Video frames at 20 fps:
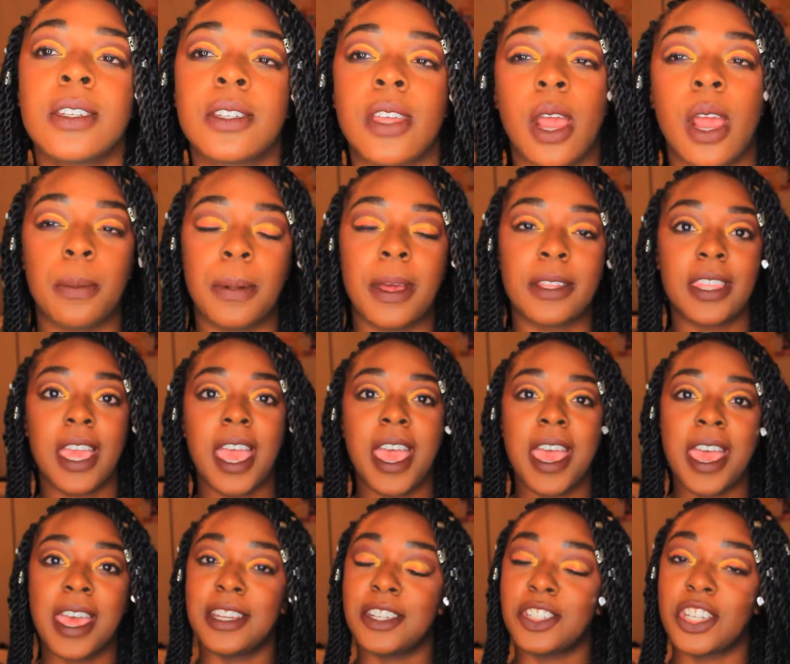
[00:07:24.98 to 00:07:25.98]
sorry about that, I
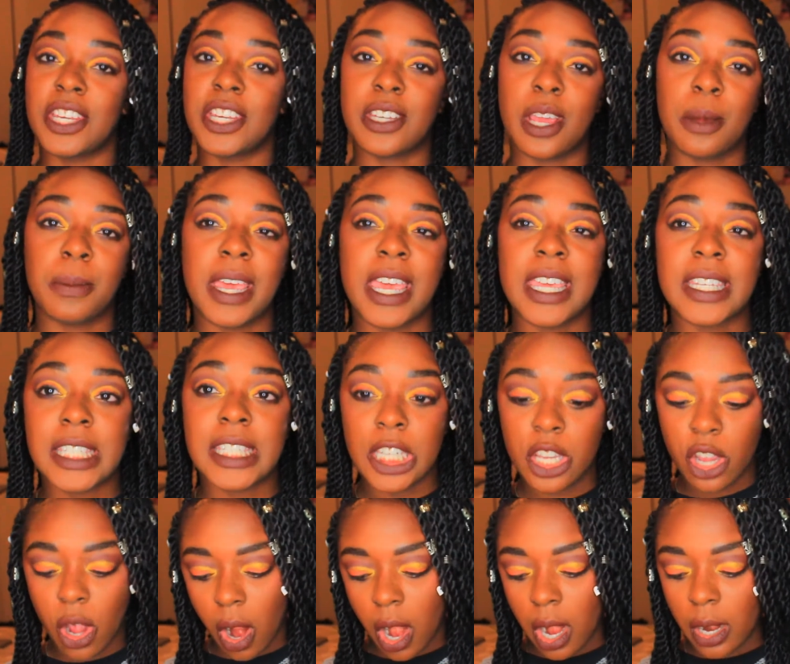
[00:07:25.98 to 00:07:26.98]
had to change out my SD
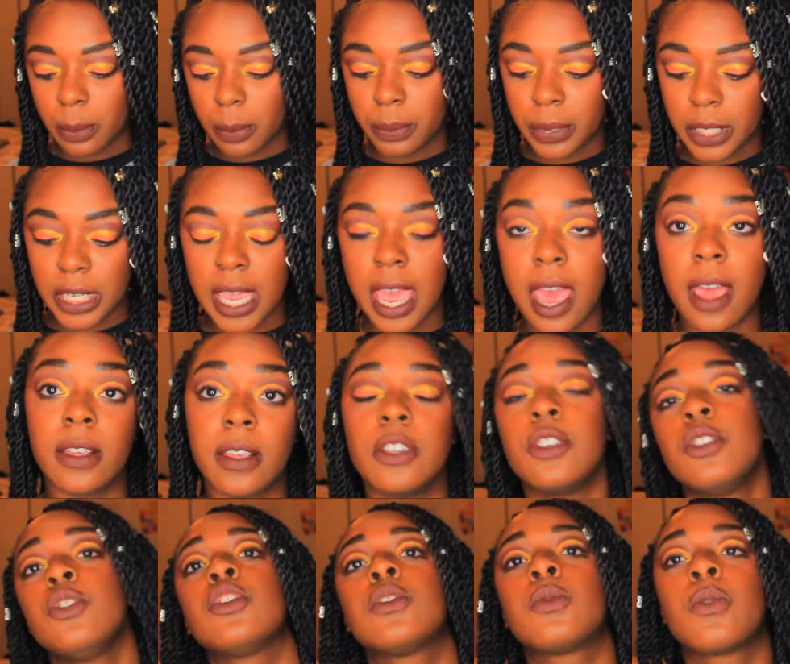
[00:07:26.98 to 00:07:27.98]
card, but yeah,
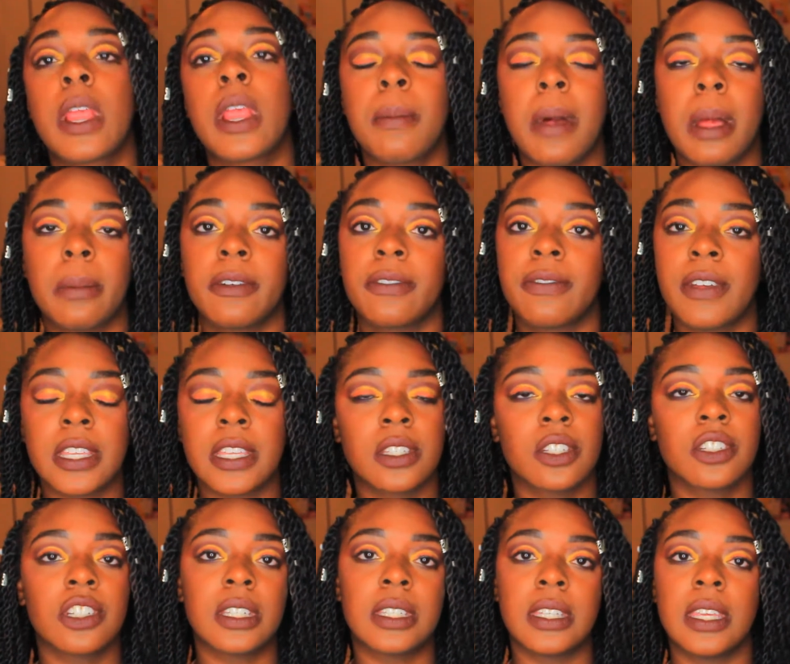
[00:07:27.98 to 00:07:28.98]
use Rate My
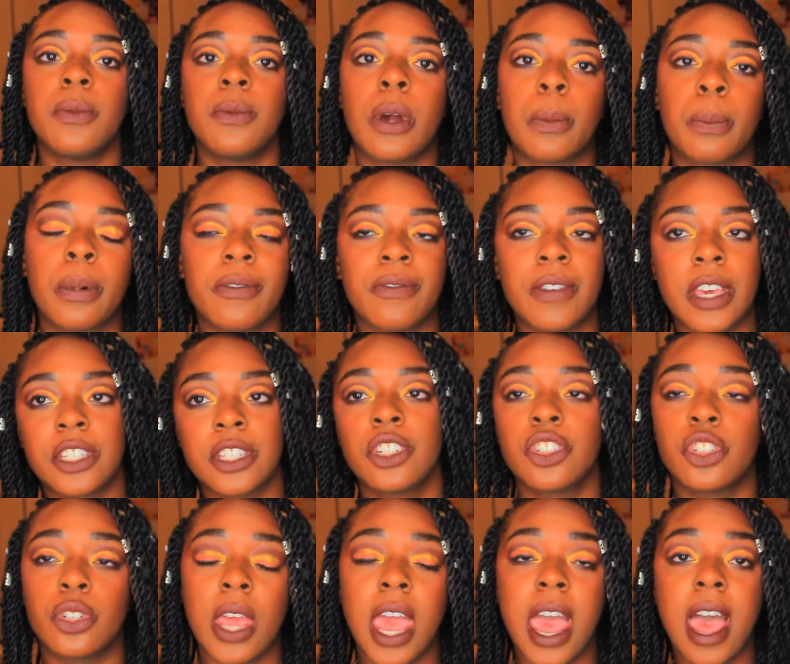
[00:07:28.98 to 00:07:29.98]
Professor to see what
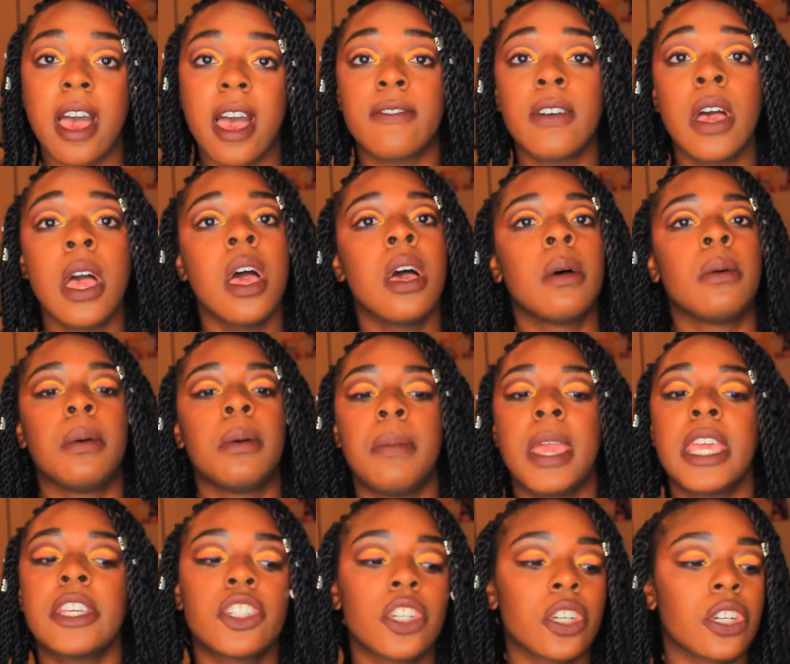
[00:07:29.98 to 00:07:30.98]
professors you have. But
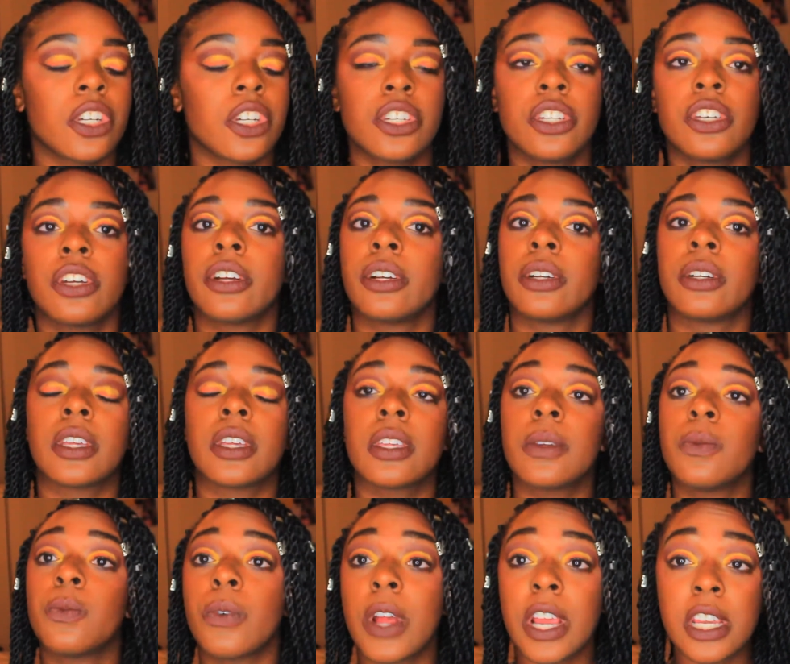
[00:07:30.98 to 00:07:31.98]
make sure you're
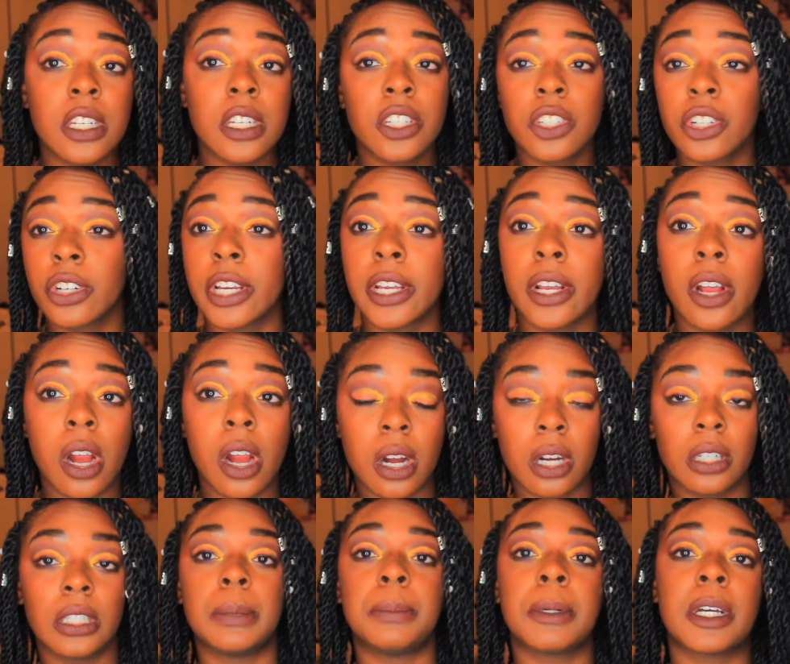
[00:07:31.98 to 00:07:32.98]
registering
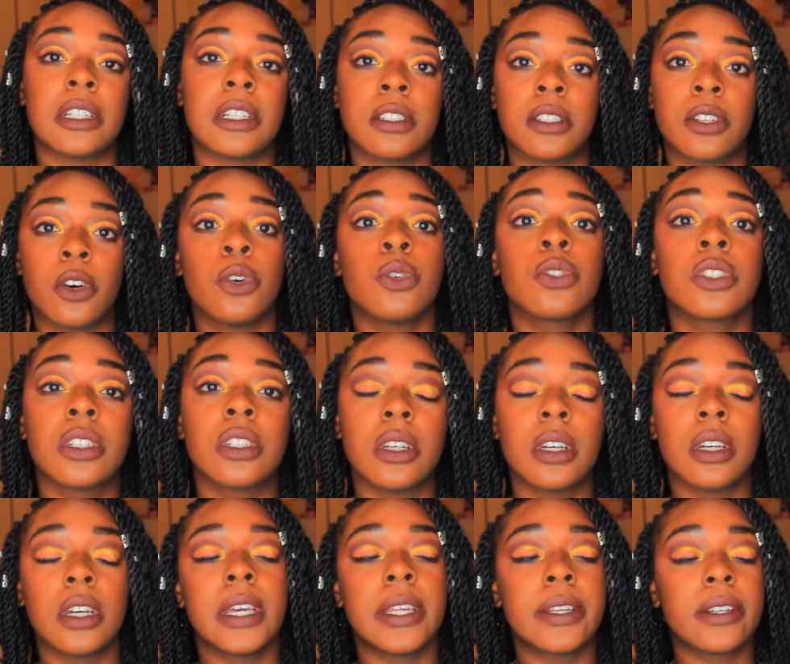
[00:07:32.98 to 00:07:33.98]
early, because those
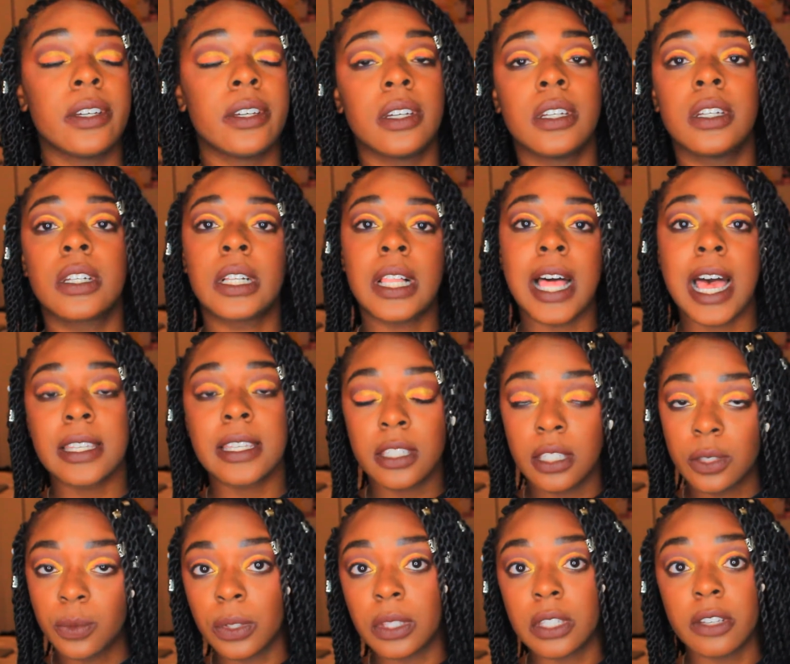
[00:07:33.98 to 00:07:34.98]
good
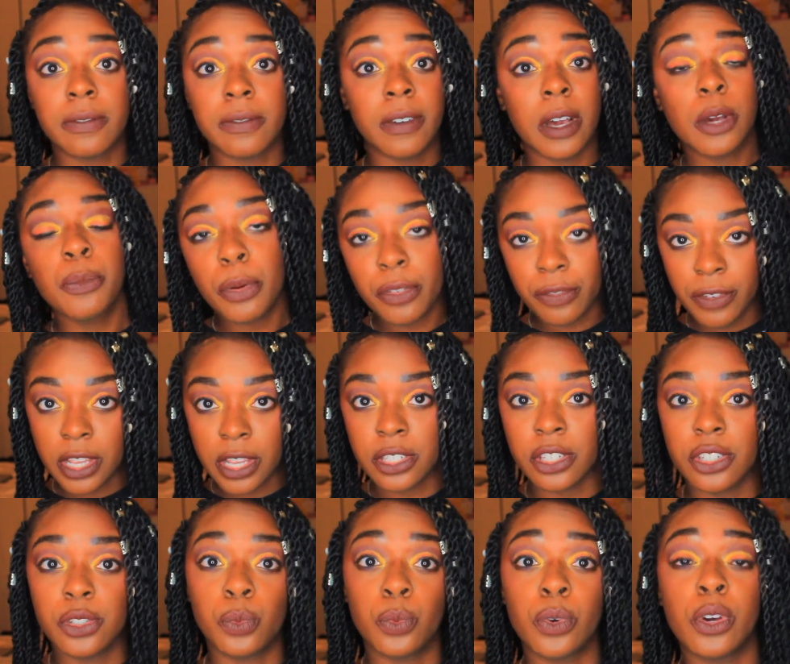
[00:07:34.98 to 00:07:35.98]
classes with the fun
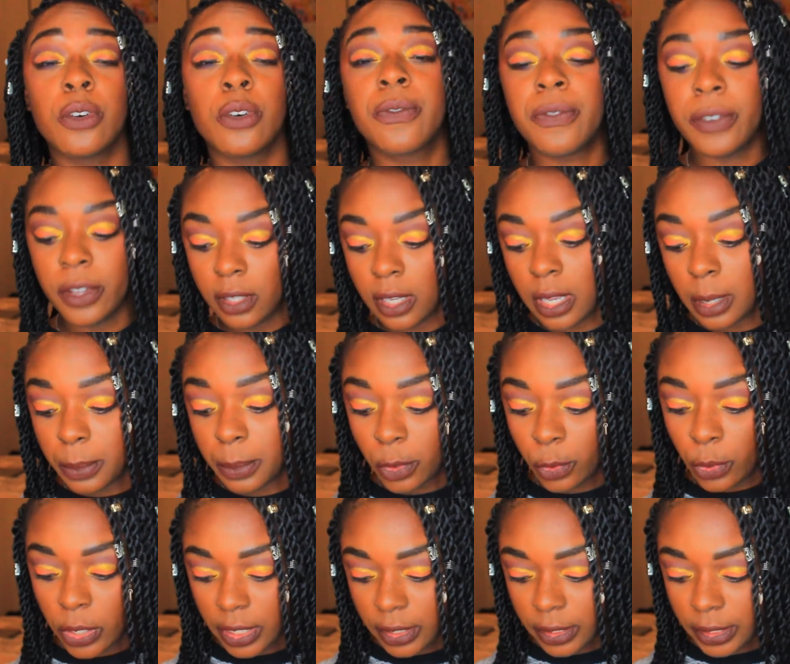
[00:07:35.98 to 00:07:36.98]
professors will fill up
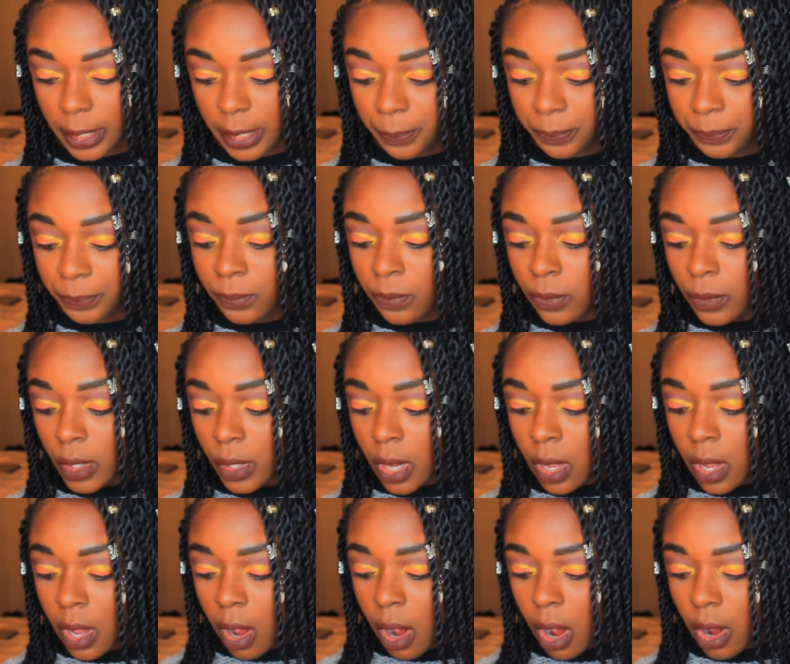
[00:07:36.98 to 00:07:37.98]
quickly.
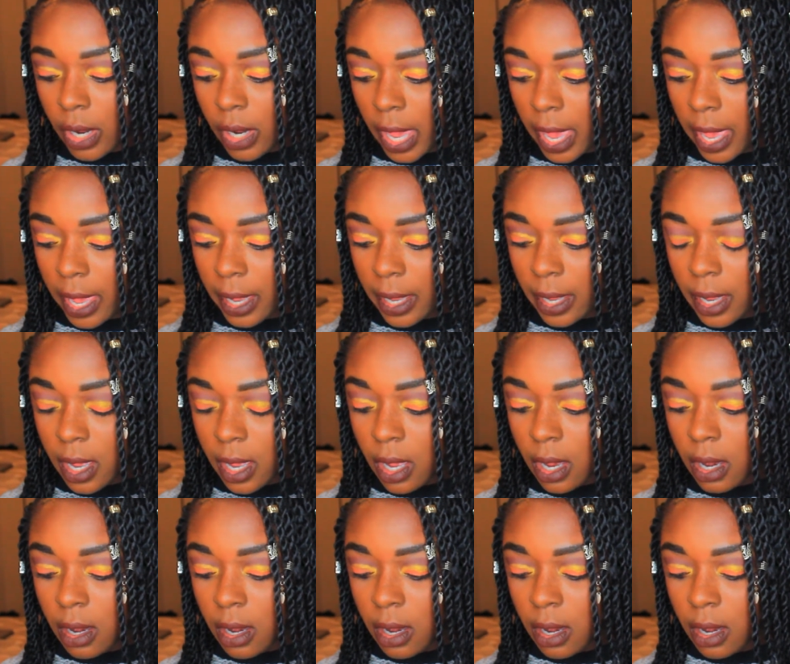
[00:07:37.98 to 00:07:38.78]
Okay.